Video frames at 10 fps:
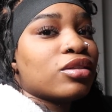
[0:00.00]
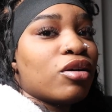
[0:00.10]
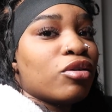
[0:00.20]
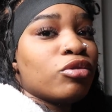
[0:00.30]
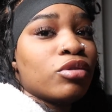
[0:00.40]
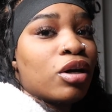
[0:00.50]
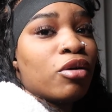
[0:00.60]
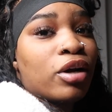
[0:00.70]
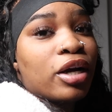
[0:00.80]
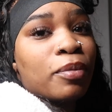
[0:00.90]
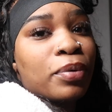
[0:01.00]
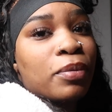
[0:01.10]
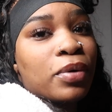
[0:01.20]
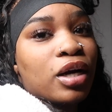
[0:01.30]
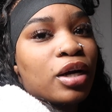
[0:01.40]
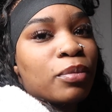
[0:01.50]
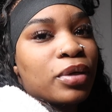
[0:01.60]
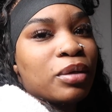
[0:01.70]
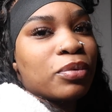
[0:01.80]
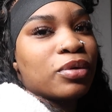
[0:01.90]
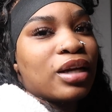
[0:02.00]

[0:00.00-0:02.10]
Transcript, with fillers: So, you know, hurt people hurt people.